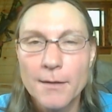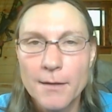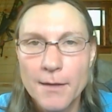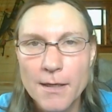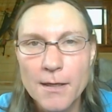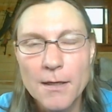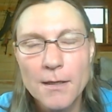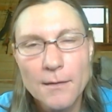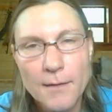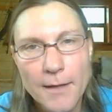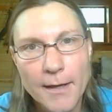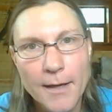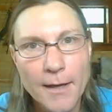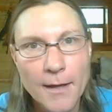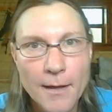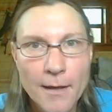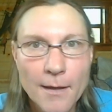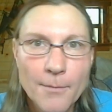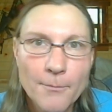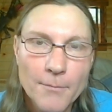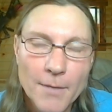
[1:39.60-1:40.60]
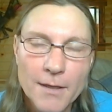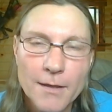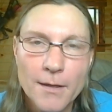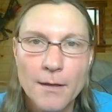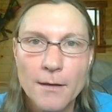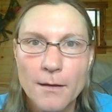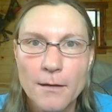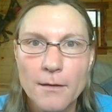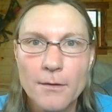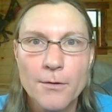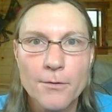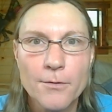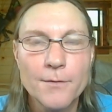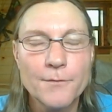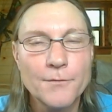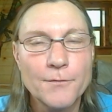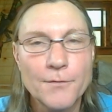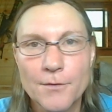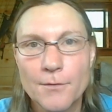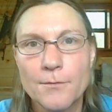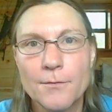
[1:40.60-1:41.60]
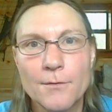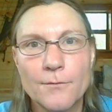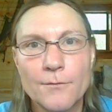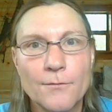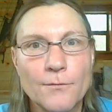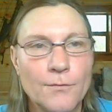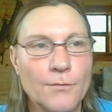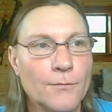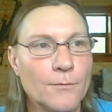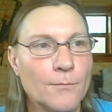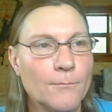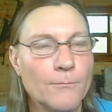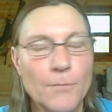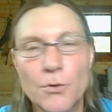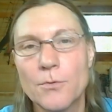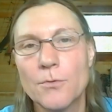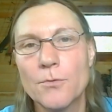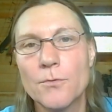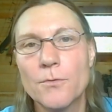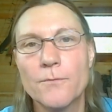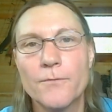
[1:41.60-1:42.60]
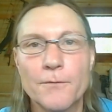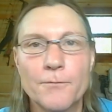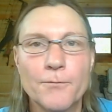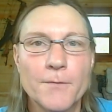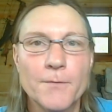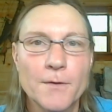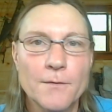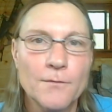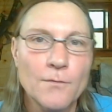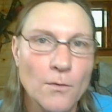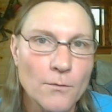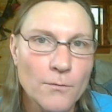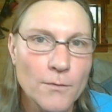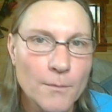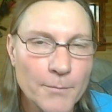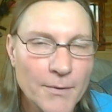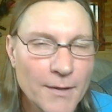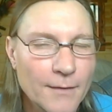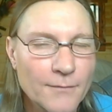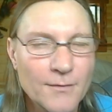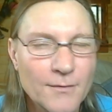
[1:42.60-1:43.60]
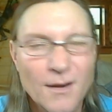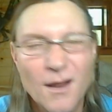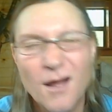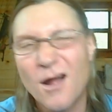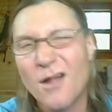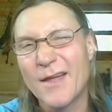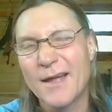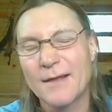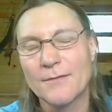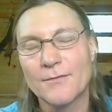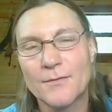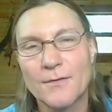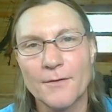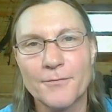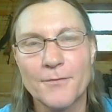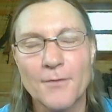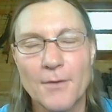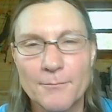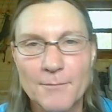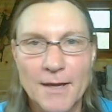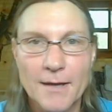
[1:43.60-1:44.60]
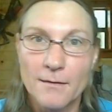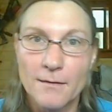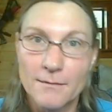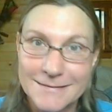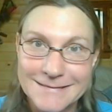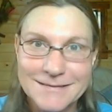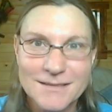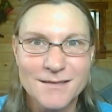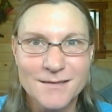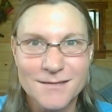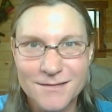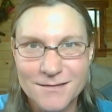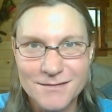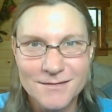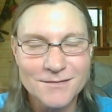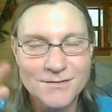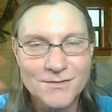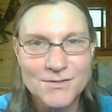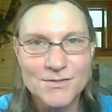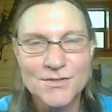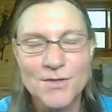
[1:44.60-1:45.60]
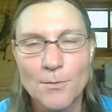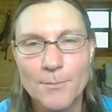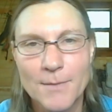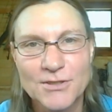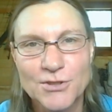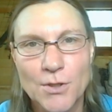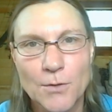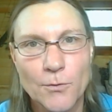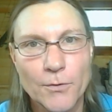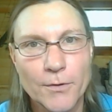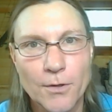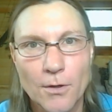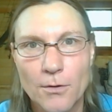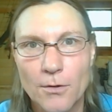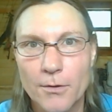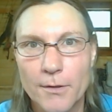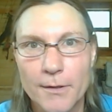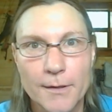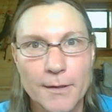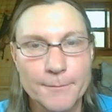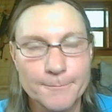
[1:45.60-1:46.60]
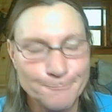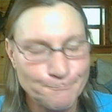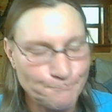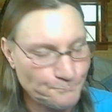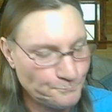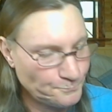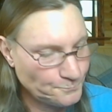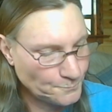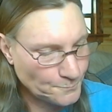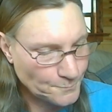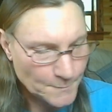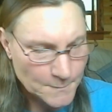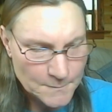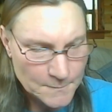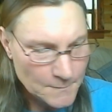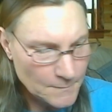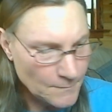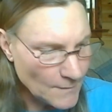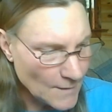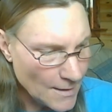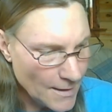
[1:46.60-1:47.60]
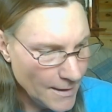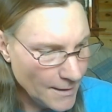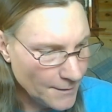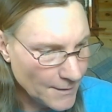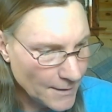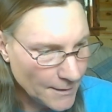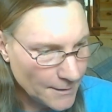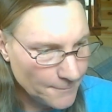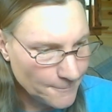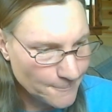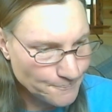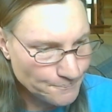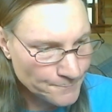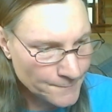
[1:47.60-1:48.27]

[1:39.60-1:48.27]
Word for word: need the uh, currency units to move if we sold the place and all that stuff. So I'm like, so much going on, and then